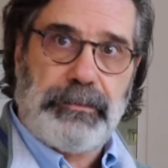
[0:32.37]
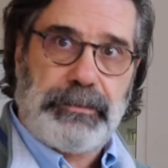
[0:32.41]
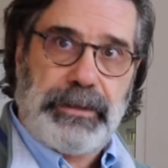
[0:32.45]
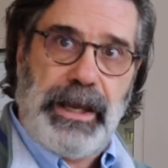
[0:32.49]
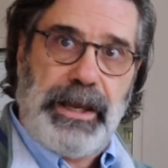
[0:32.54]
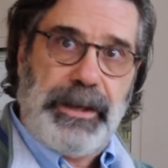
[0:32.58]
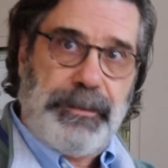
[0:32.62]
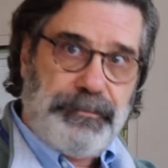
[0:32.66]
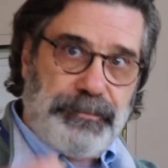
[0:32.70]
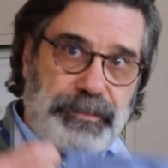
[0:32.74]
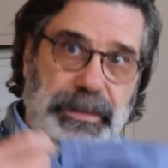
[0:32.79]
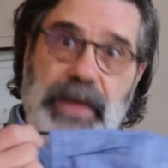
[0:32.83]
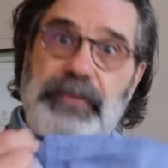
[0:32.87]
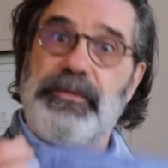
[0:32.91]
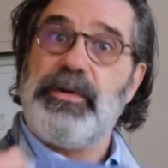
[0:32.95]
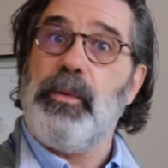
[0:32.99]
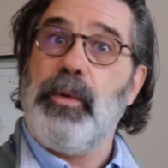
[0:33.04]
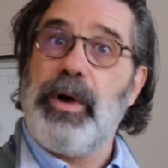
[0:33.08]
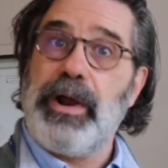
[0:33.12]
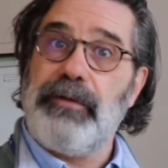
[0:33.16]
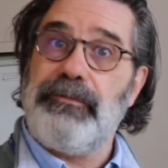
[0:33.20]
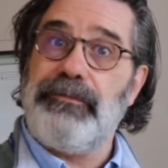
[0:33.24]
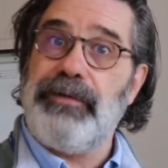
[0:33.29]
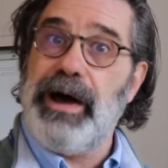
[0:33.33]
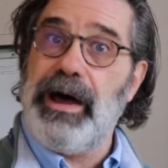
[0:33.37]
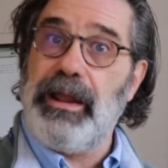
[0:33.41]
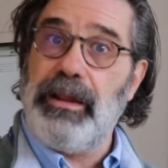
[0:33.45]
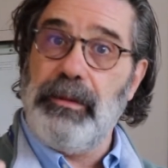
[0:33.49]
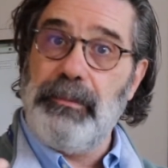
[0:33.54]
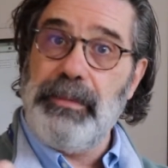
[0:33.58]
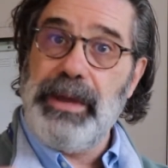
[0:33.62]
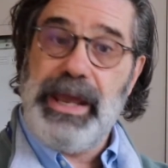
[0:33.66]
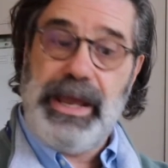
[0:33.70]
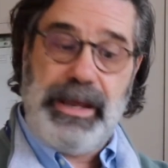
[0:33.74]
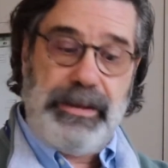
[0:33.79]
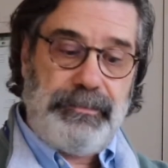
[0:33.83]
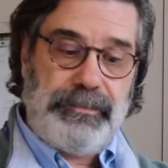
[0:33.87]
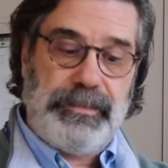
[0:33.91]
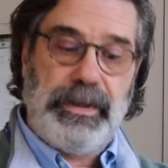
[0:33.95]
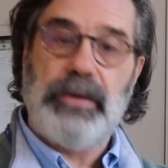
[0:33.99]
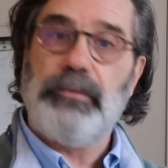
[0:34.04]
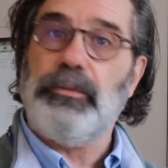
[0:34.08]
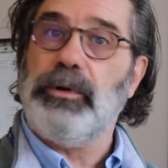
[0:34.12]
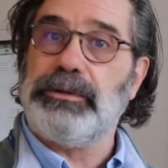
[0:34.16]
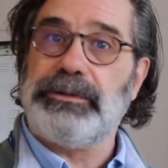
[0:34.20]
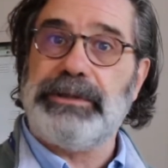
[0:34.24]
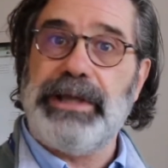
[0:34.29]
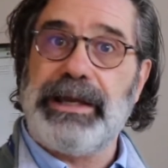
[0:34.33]
Okay, if you want to follow me,
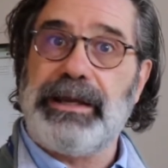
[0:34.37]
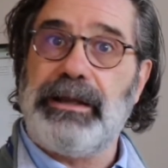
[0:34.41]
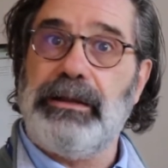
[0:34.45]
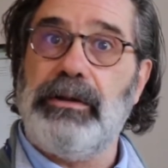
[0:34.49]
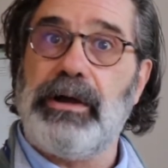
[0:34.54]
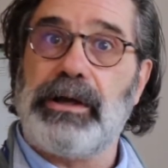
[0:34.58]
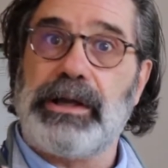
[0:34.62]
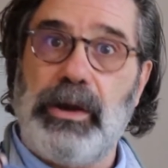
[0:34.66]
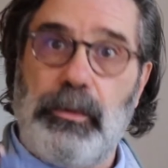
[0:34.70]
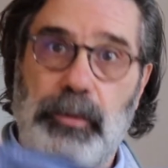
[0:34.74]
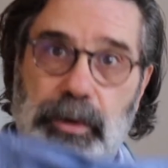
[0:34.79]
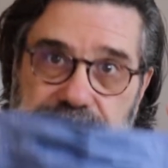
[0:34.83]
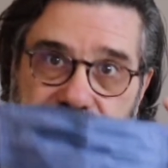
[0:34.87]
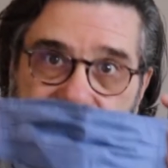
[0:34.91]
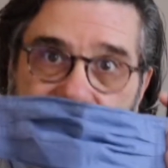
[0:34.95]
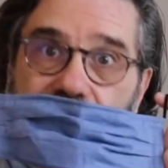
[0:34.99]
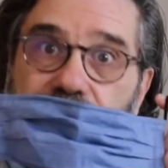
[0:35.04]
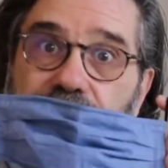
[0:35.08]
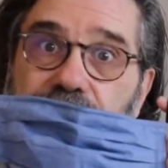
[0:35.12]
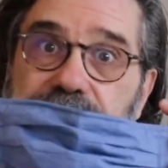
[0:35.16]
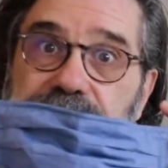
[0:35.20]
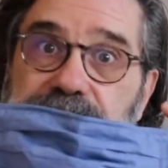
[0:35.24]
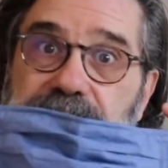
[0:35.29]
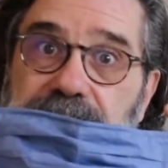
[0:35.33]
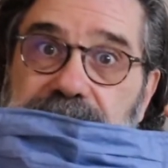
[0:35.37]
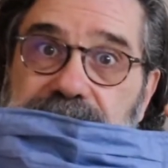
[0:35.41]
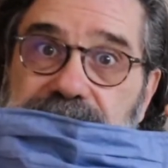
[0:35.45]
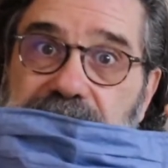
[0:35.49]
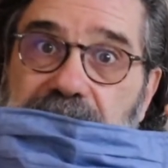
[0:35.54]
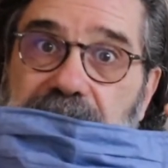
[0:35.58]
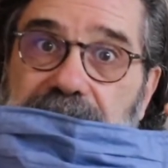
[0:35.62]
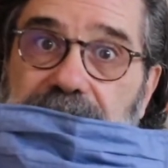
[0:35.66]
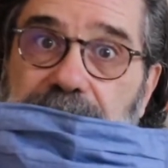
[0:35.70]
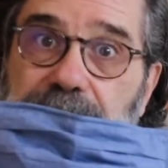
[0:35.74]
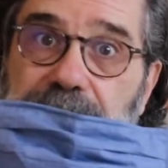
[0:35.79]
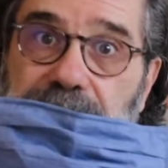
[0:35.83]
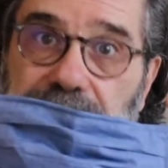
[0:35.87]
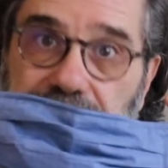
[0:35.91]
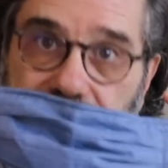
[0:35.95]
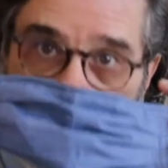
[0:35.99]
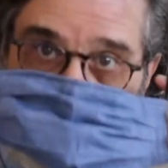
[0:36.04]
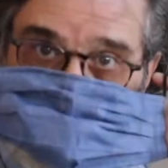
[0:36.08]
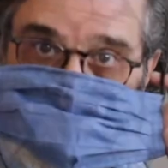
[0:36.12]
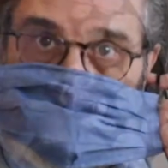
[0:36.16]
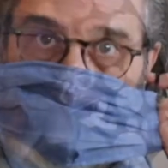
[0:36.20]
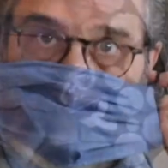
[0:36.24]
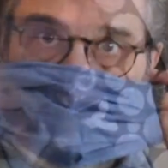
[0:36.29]
we'll take a look at what's different inside the building.